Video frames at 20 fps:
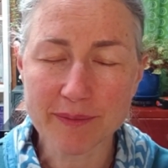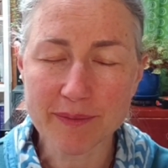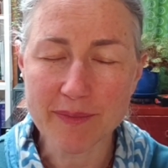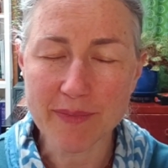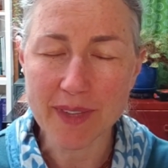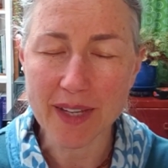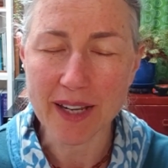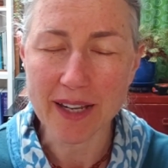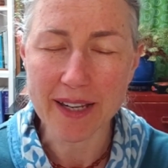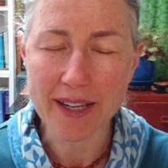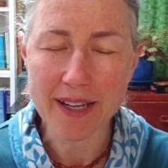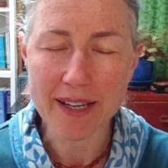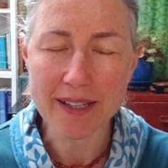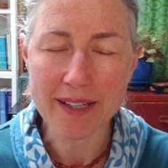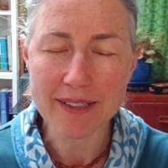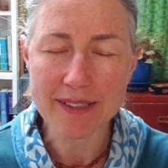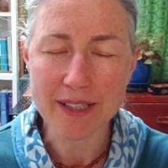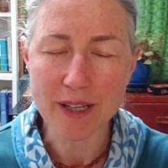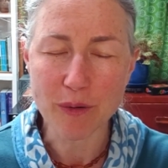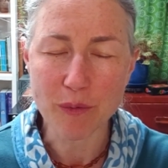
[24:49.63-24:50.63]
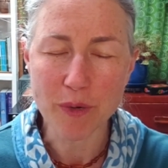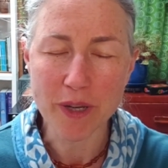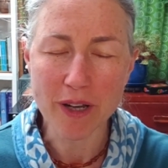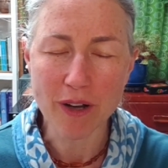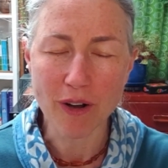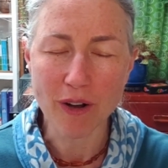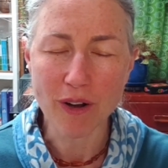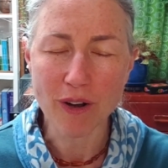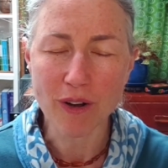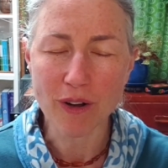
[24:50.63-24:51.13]
I ask that we
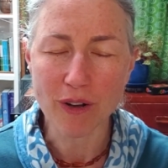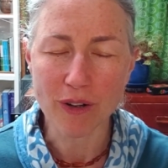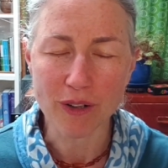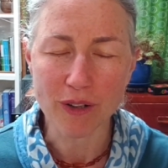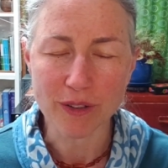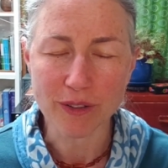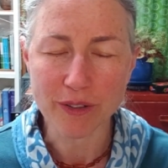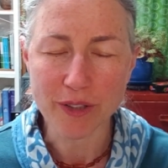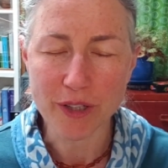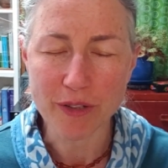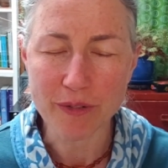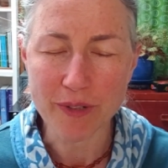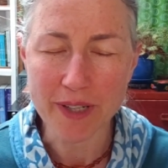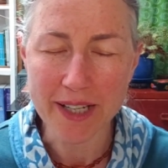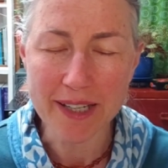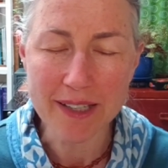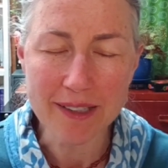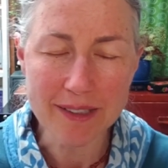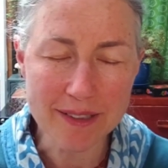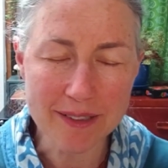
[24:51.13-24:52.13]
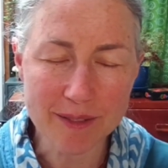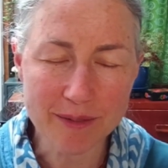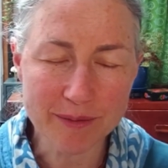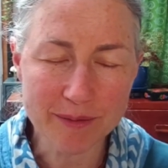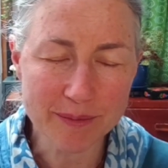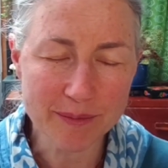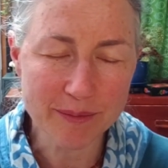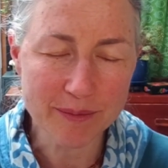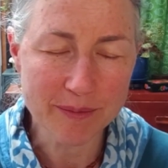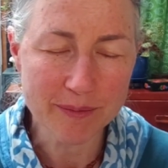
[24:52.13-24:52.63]
all unite
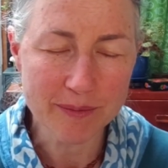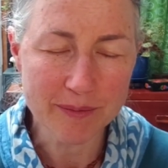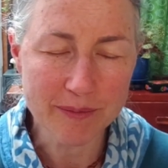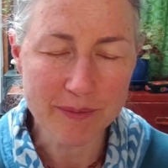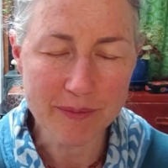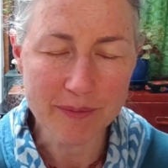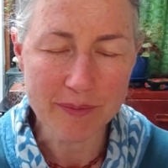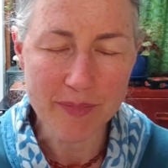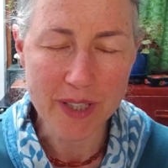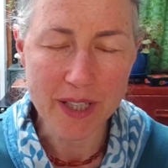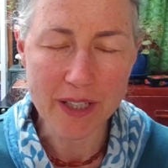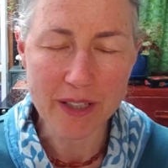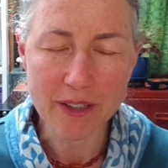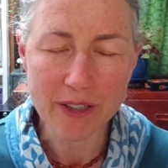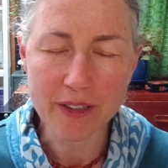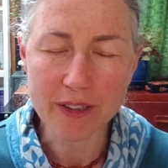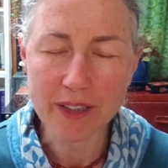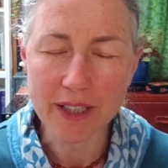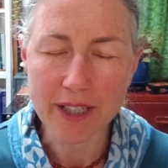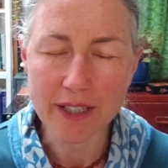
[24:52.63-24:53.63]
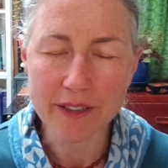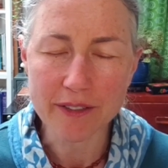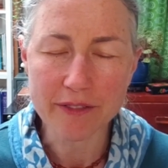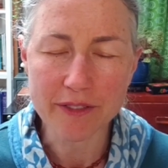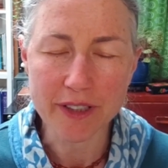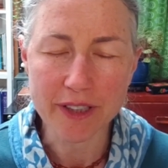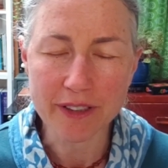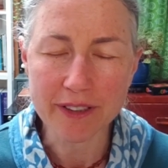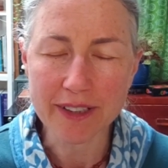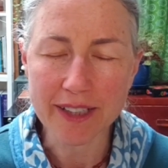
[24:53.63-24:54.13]
in our love and
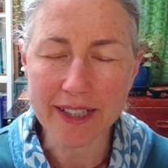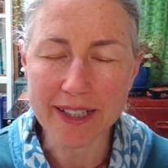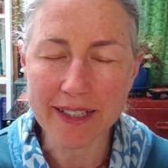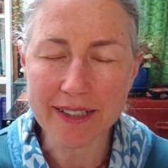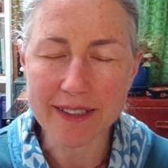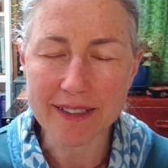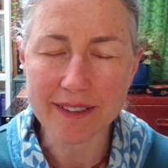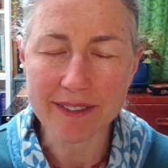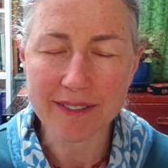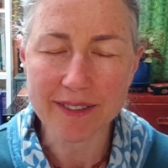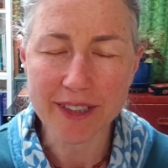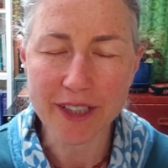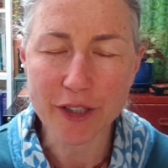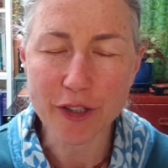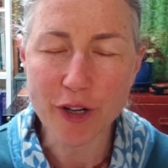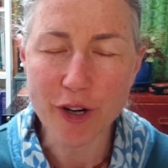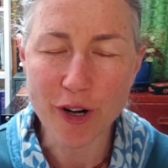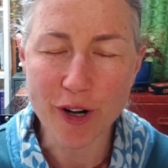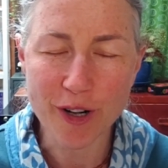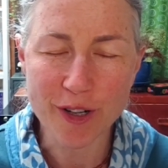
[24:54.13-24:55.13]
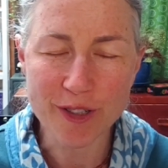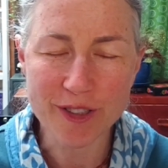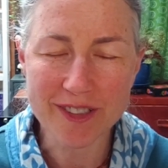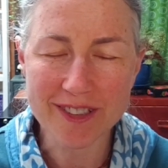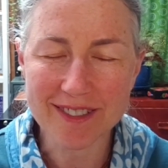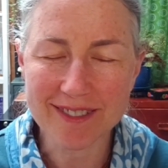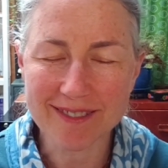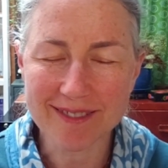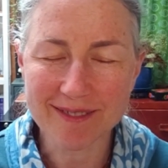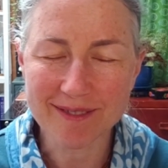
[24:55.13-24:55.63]
our light in our
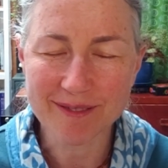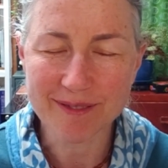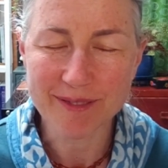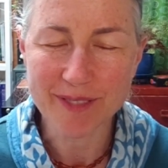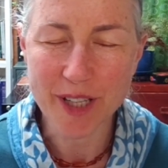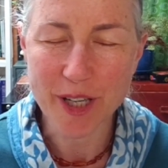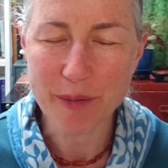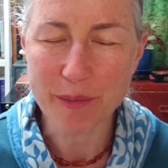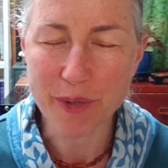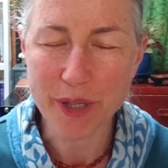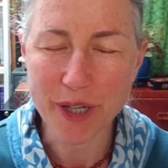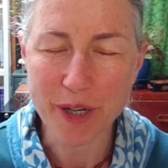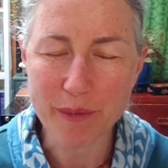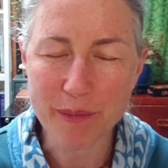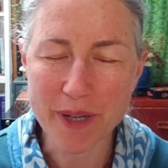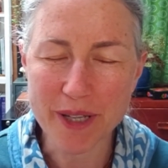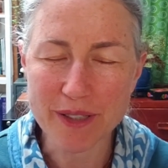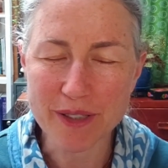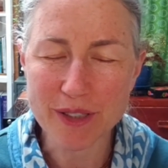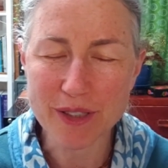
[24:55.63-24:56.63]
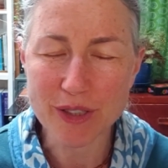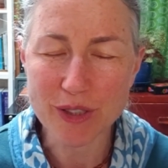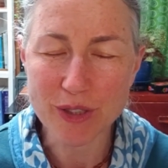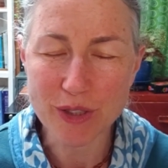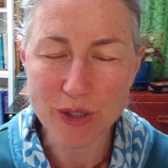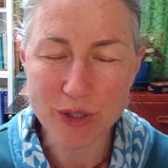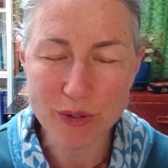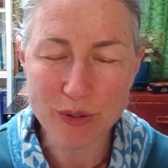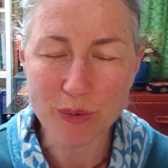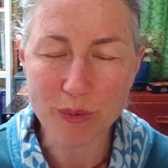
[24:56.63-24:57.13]
hearts and bring our best
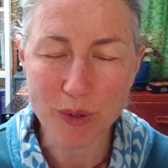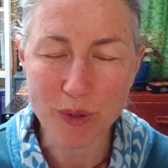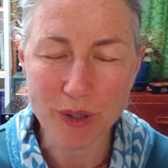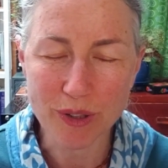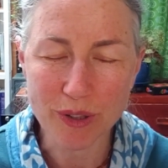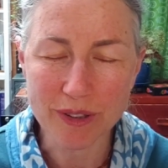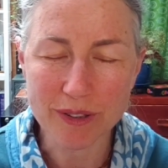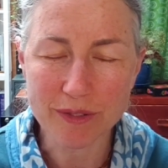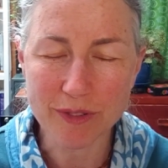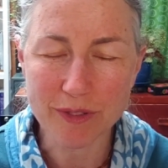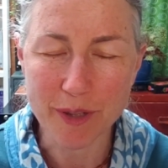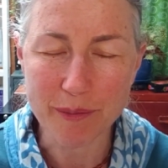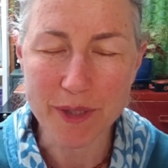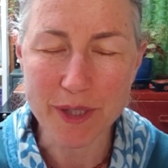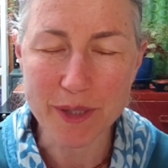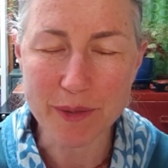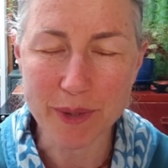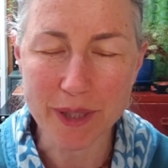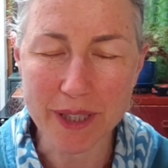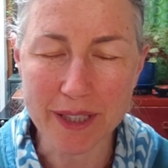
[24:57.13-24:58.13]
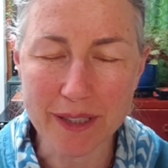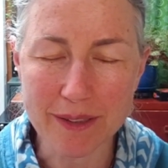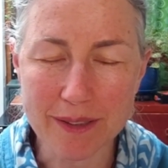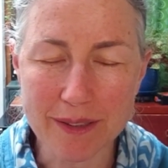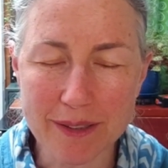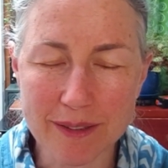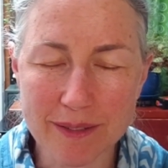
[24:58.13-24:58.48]
to the world from this place.